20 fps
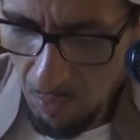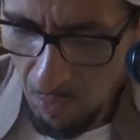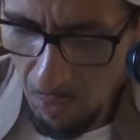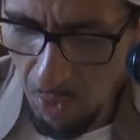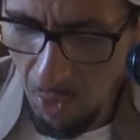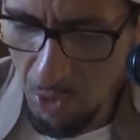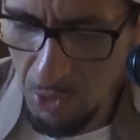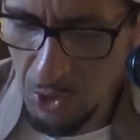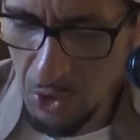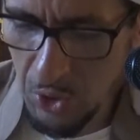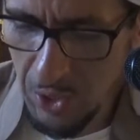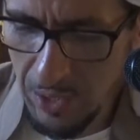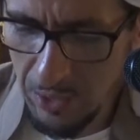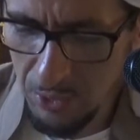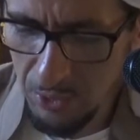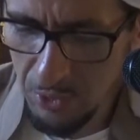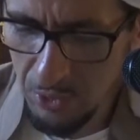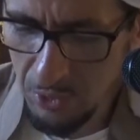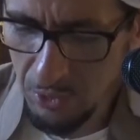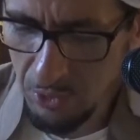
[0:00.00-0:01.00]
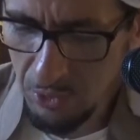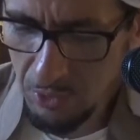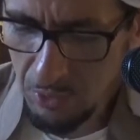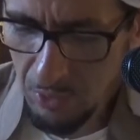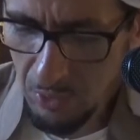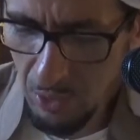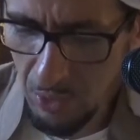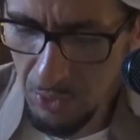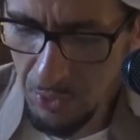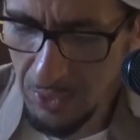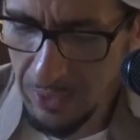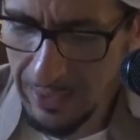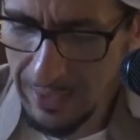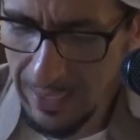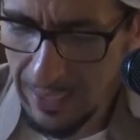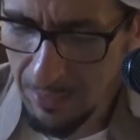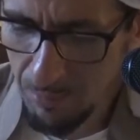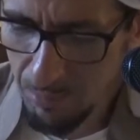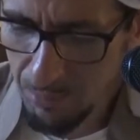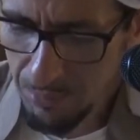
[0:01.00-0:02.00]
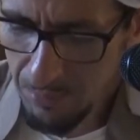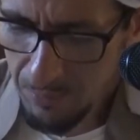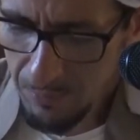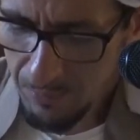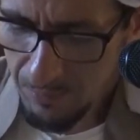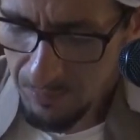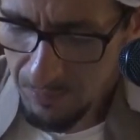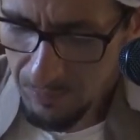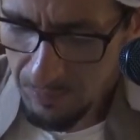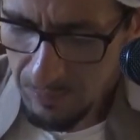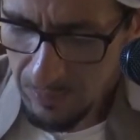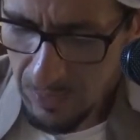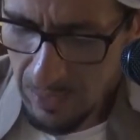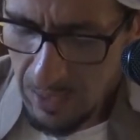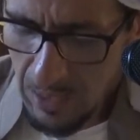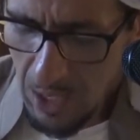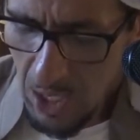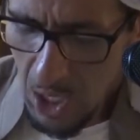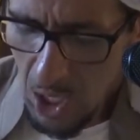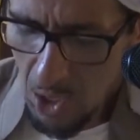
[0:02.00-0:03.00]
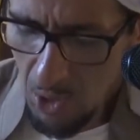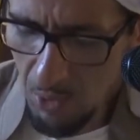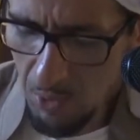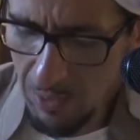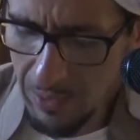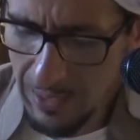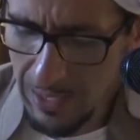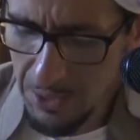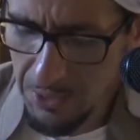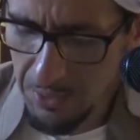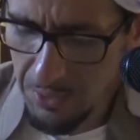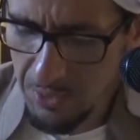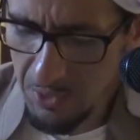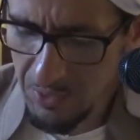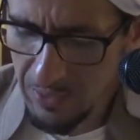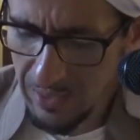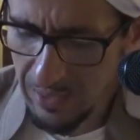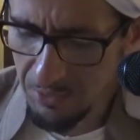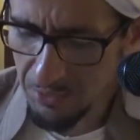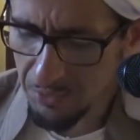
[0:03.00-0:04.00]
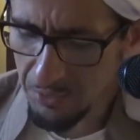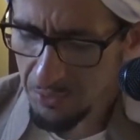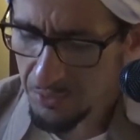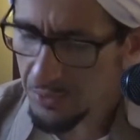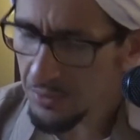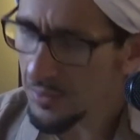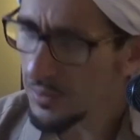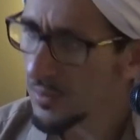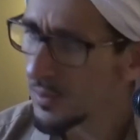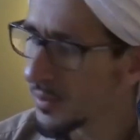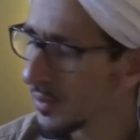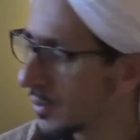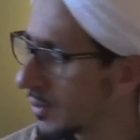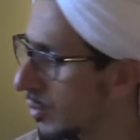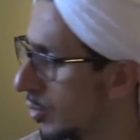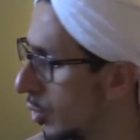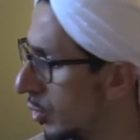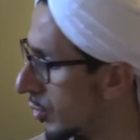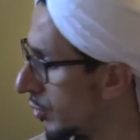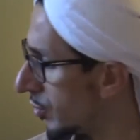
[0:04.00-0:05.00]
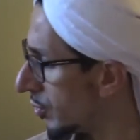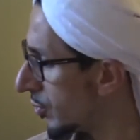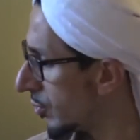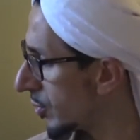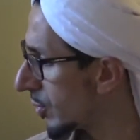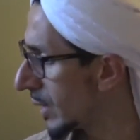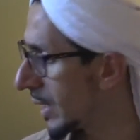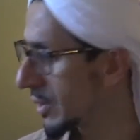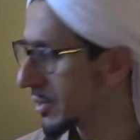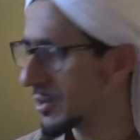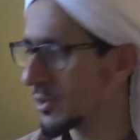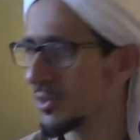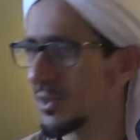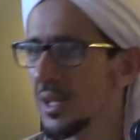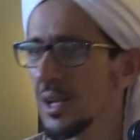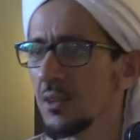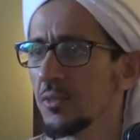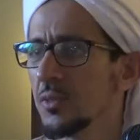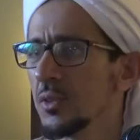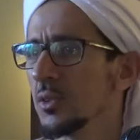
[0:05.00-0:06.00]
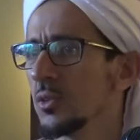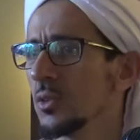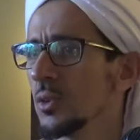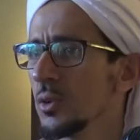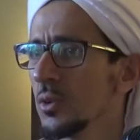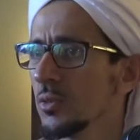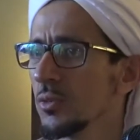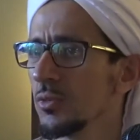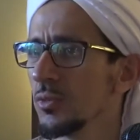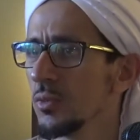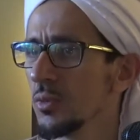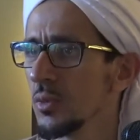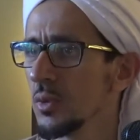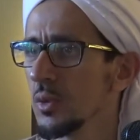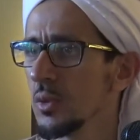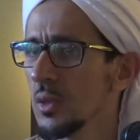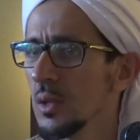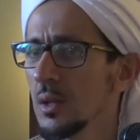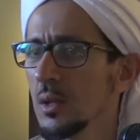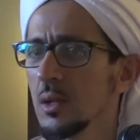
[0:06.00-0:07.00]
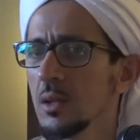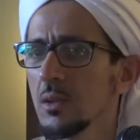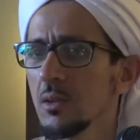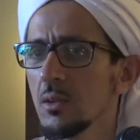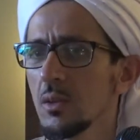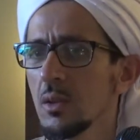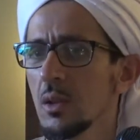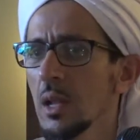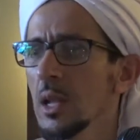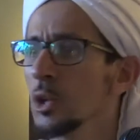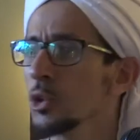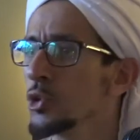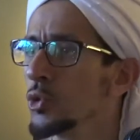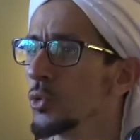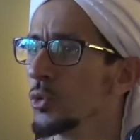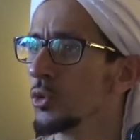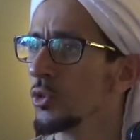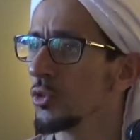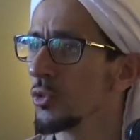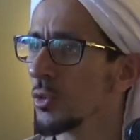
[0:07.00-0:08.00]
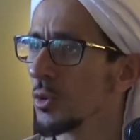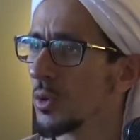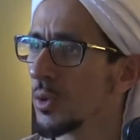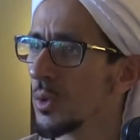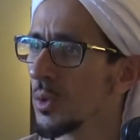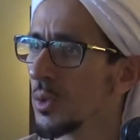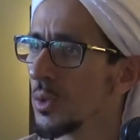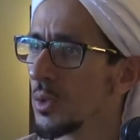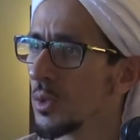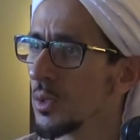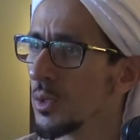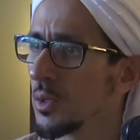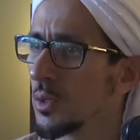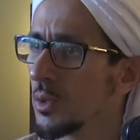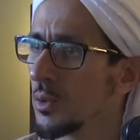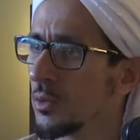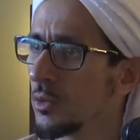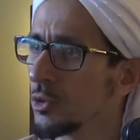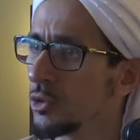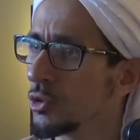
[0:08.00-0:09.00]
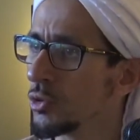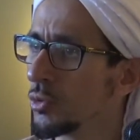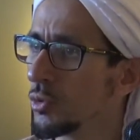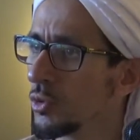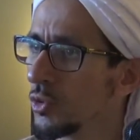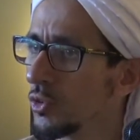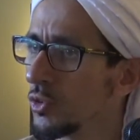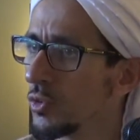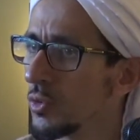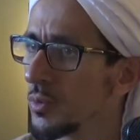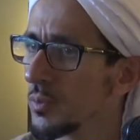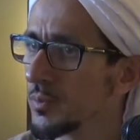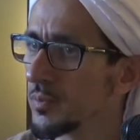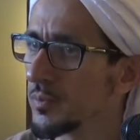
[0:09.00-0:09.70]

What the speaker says: or trousers or a cap or leather scarf. Khuf, leather scarf is the khuf. That is like shoes. The shoes.